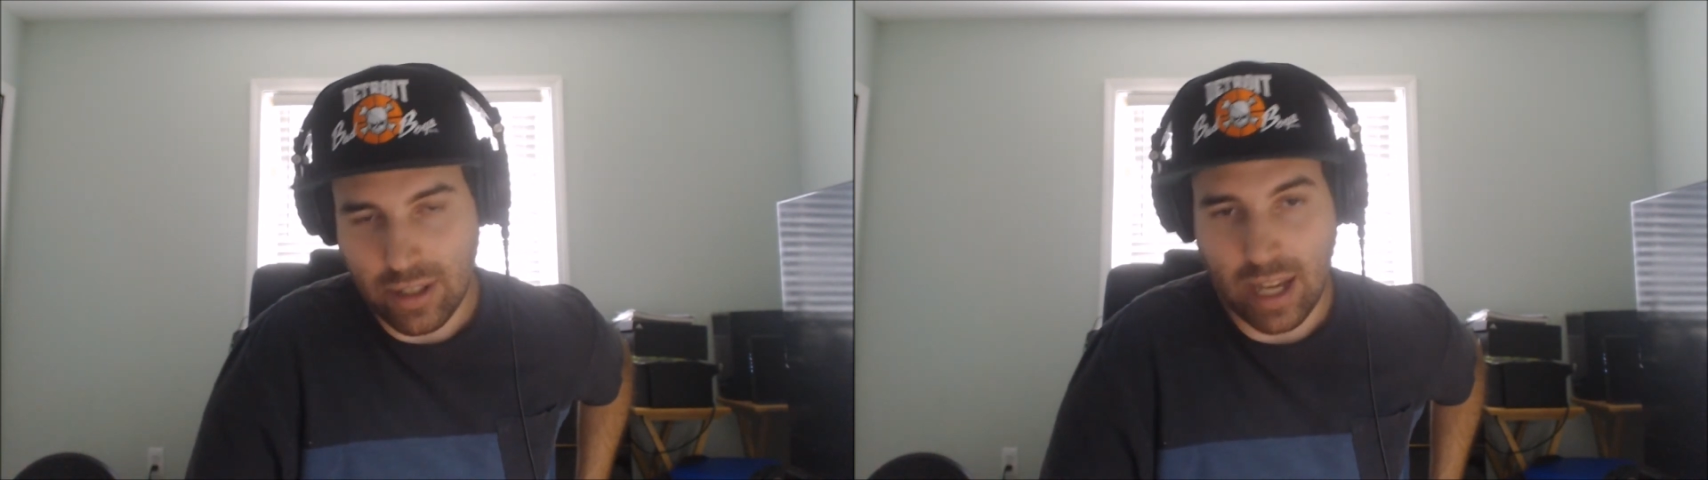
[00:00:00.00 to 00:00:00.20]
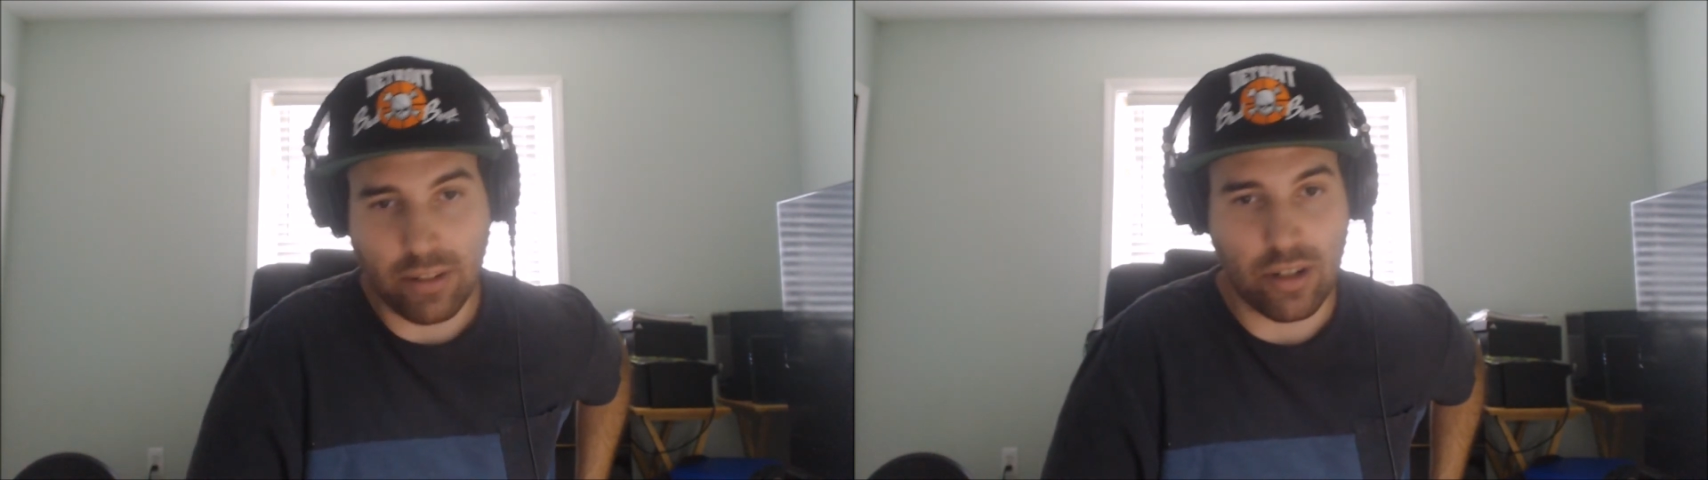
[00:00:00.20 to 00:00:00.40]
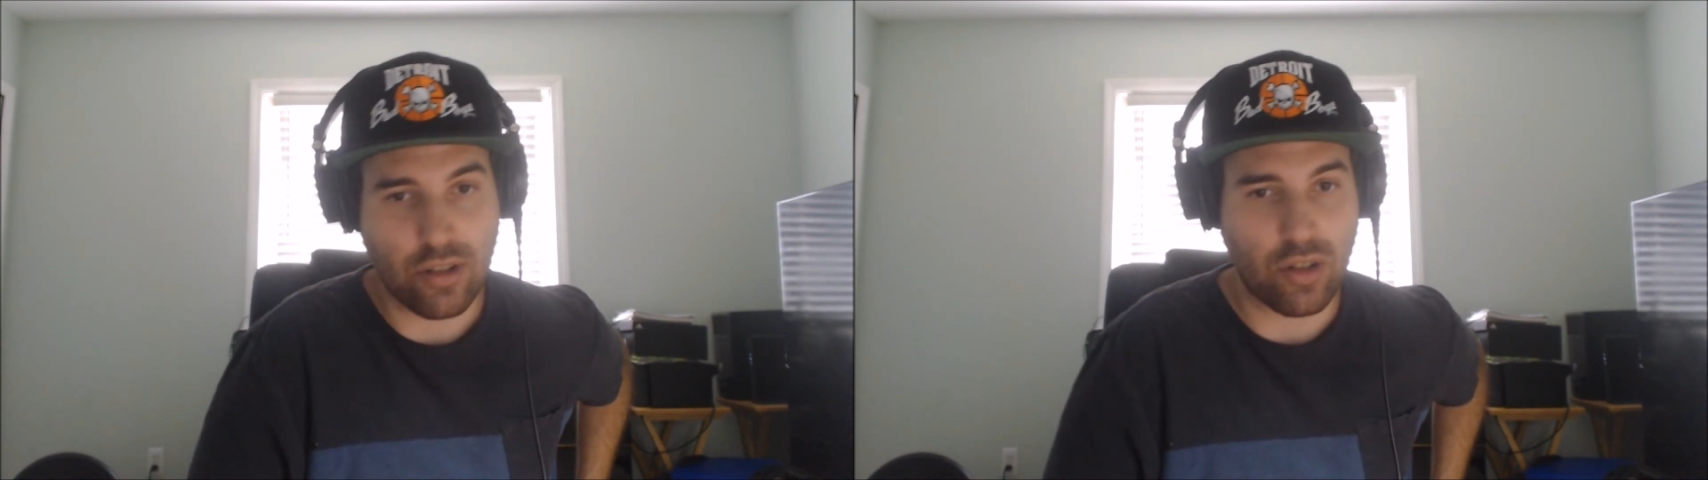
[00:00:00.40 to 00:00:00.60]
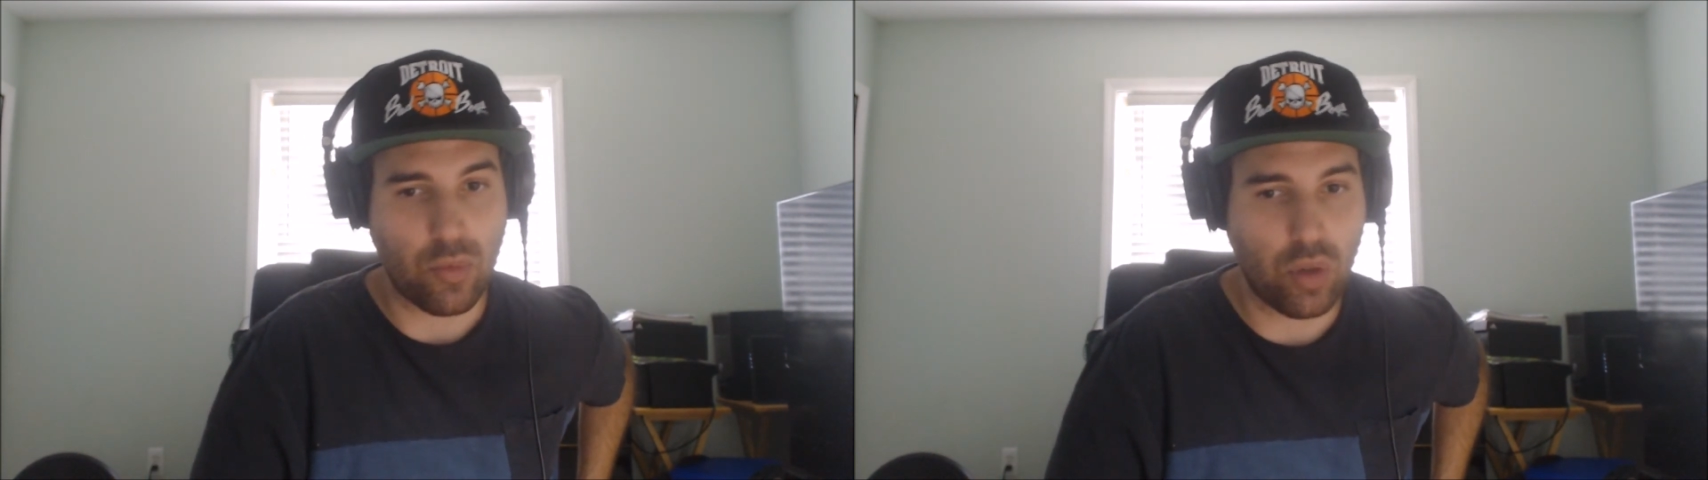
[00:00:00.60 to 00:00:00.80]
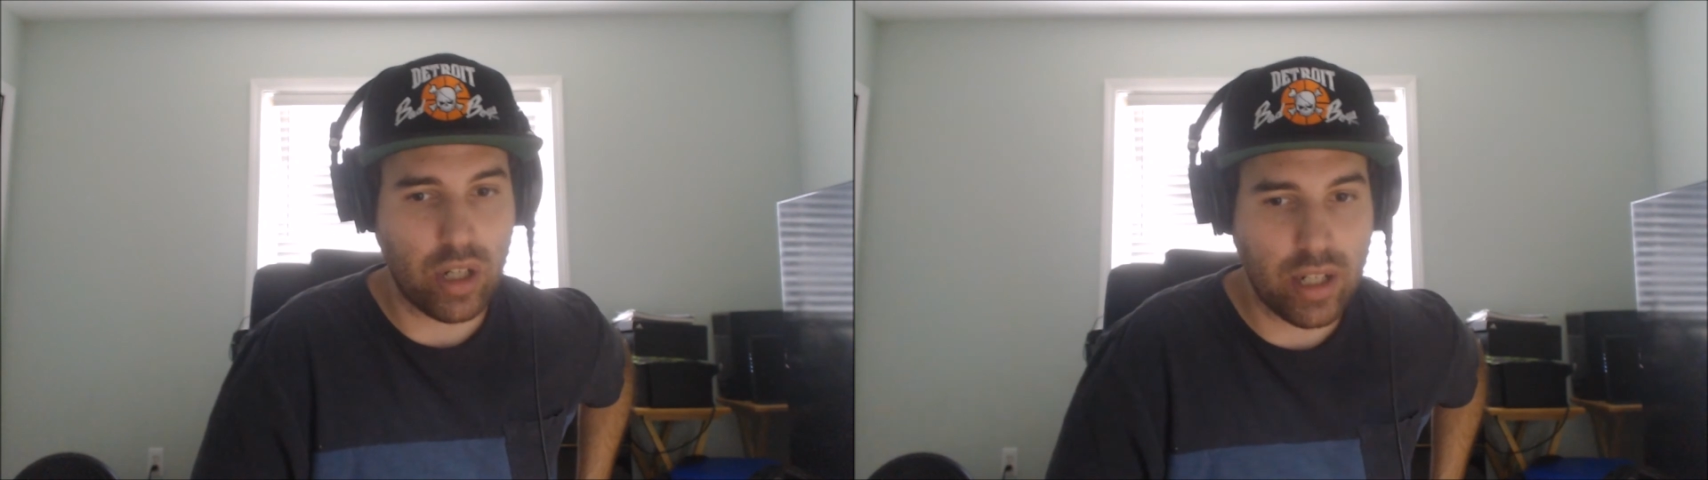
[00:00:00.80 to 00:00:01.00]
got Christian
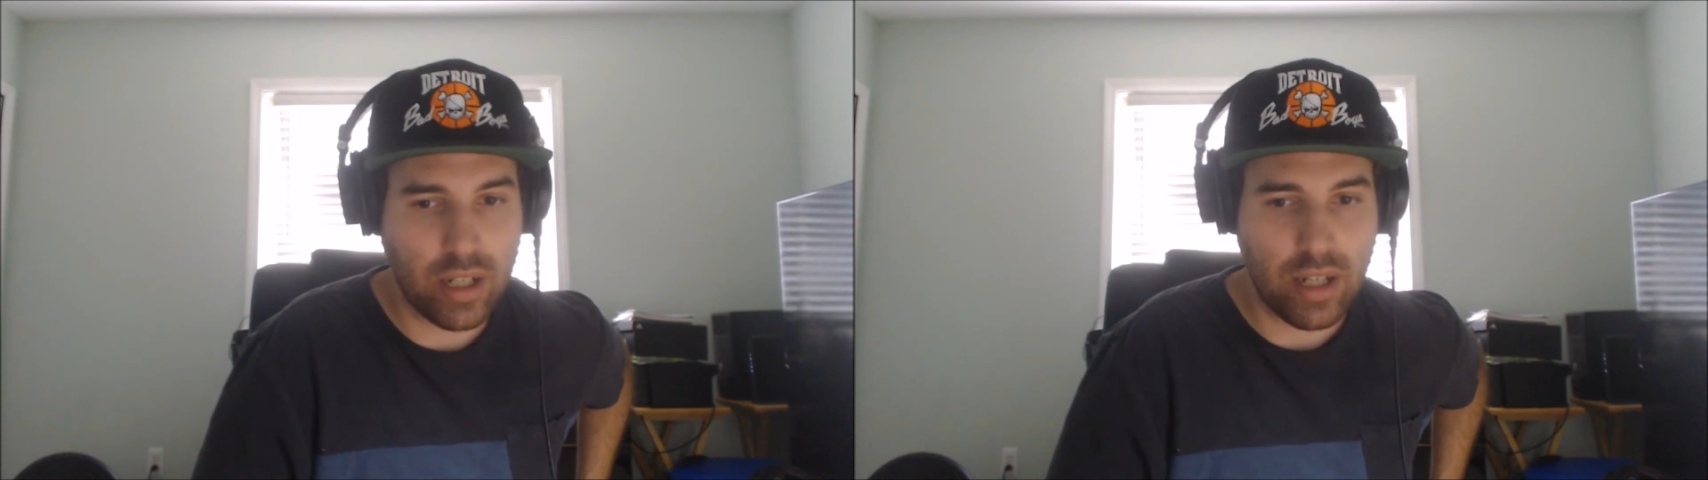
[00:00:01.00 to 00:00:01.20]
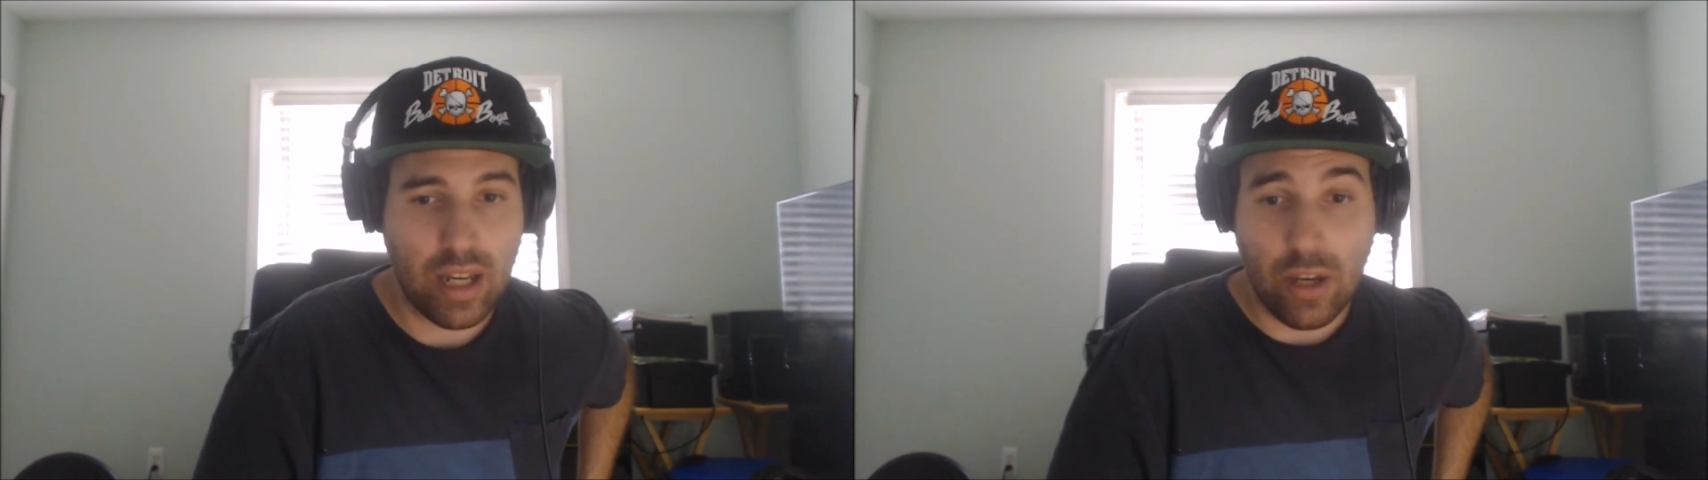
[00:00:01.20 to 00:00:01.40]
Wood,